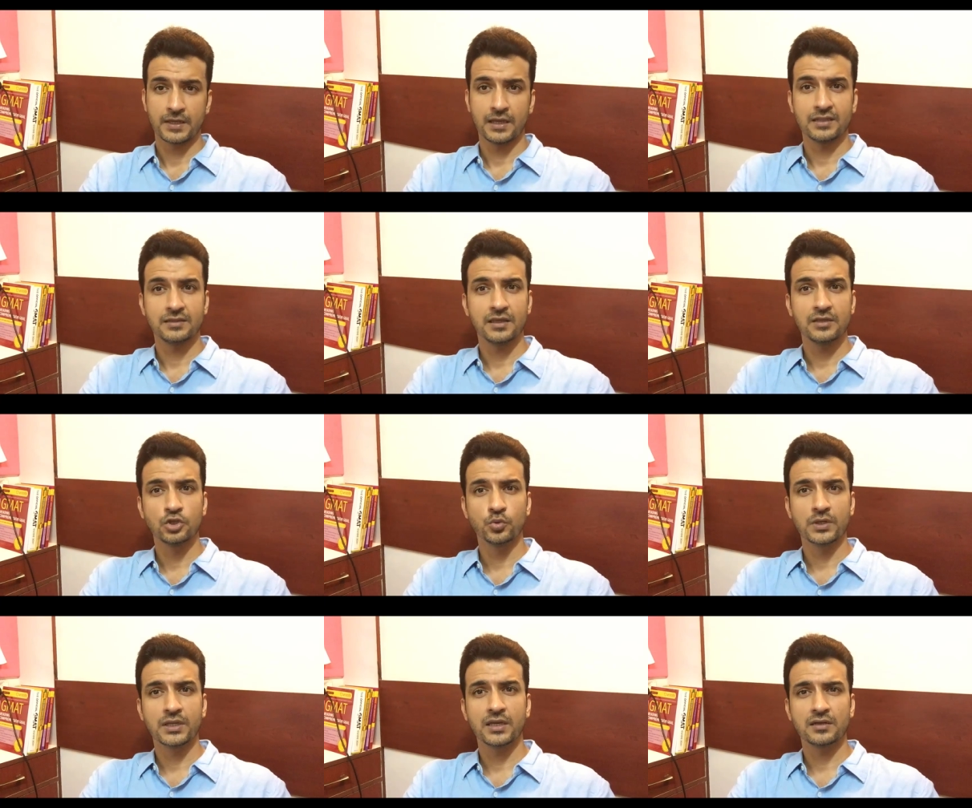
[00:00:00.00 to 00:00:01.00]
and then you
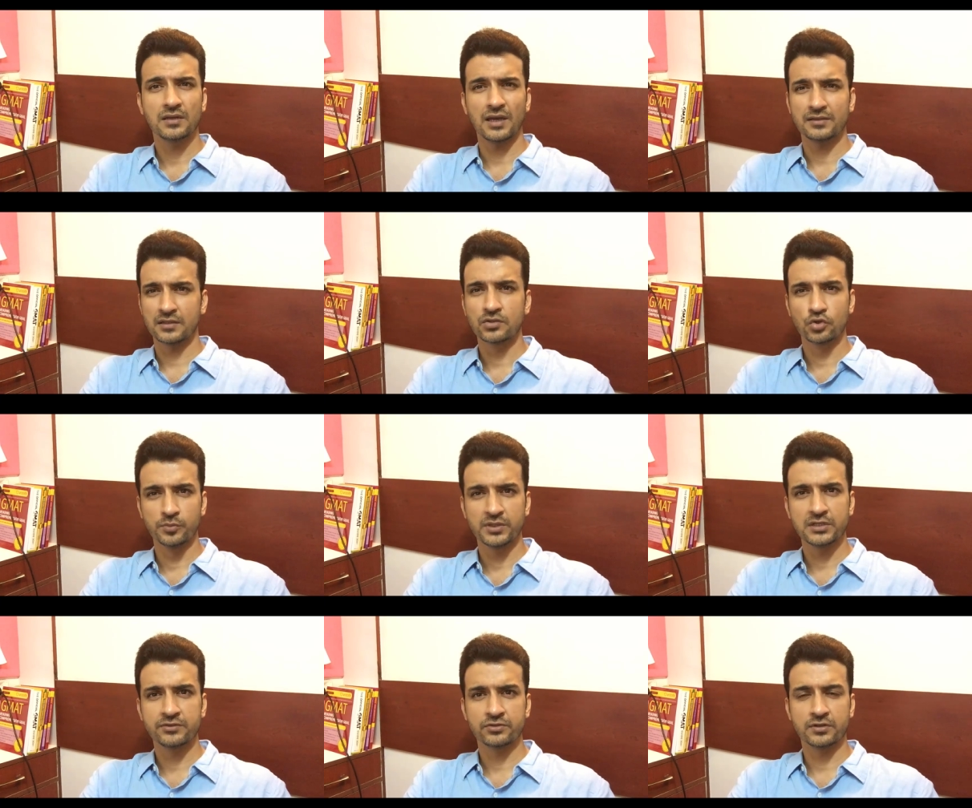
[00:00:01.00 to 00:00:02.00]
will get, I think, 2
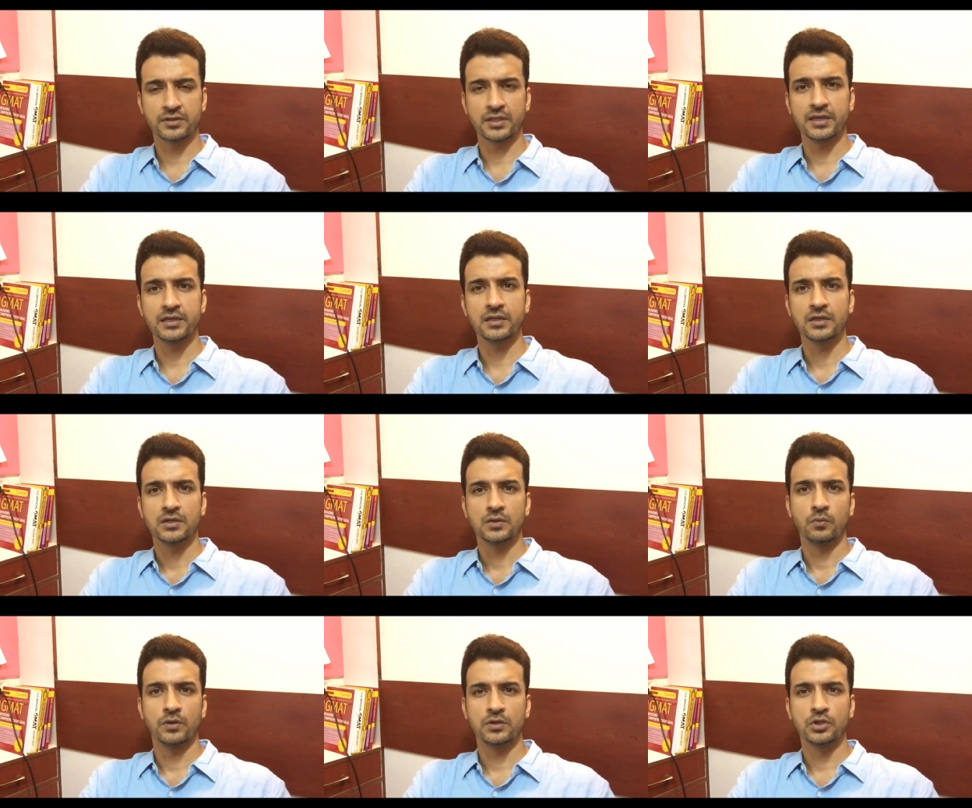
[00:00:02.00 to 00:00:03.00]
minutes to decide
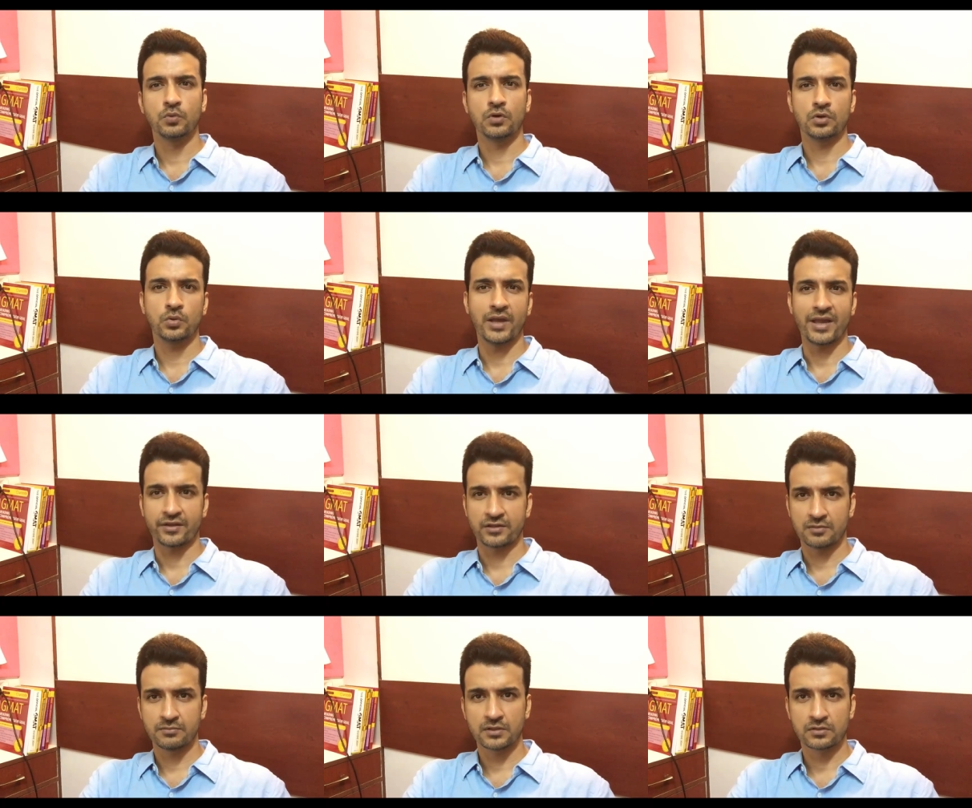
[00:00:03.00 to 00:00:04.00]
whether you want to
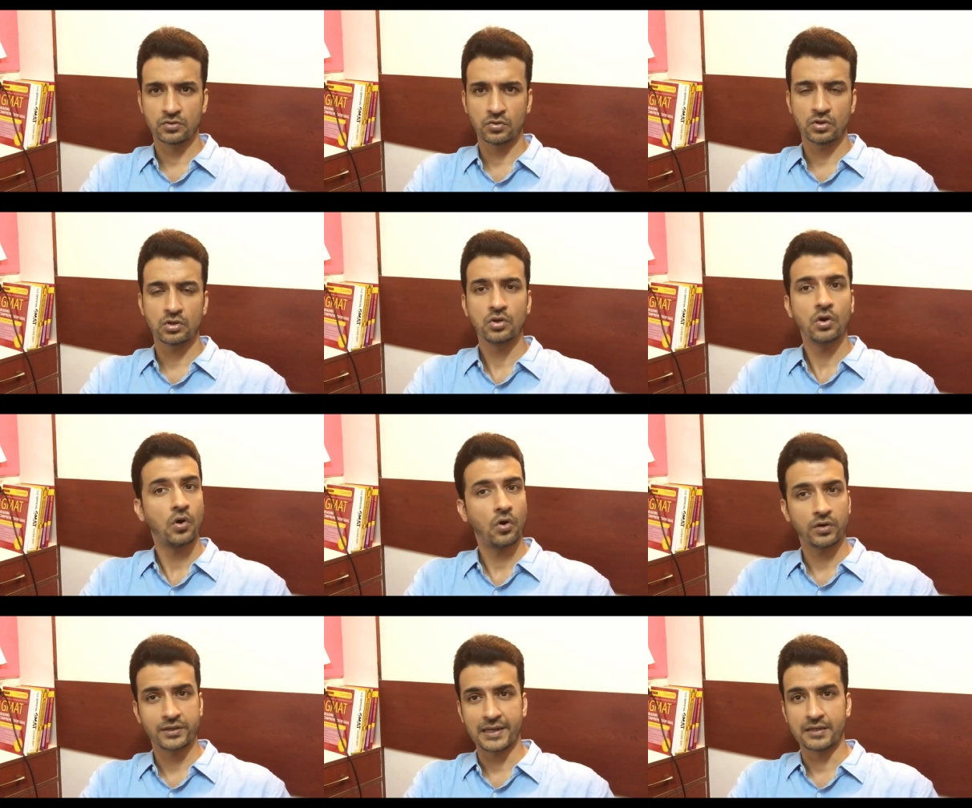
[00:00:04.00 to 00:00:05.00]
accept the score
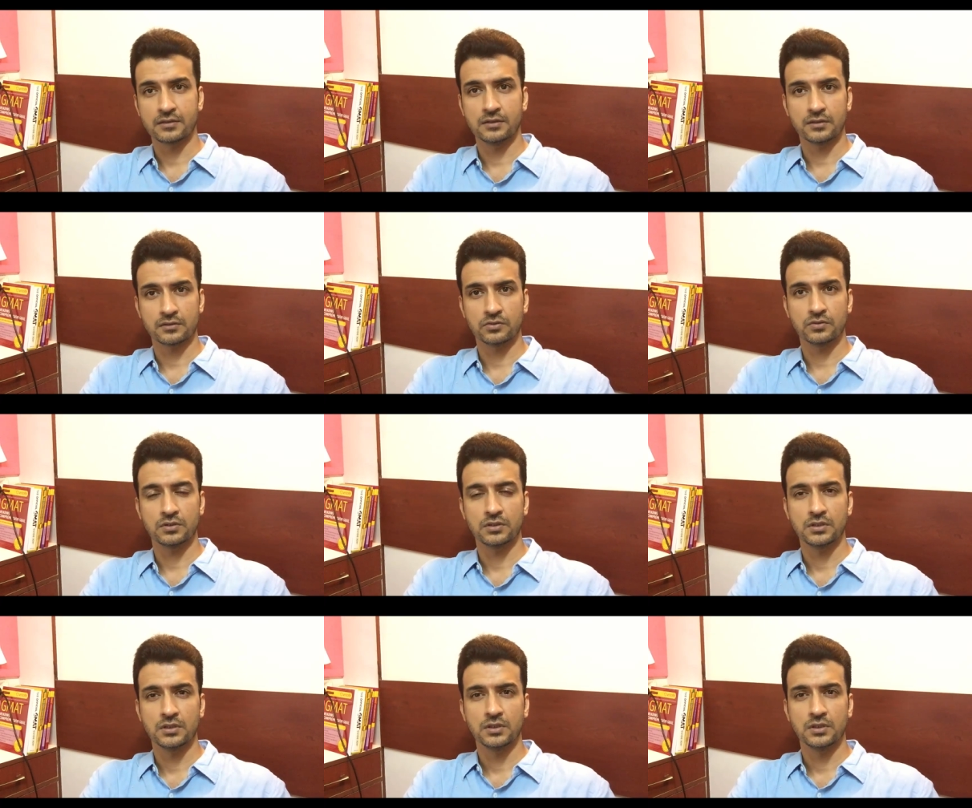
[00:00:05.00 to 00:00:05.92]
or cancel the score.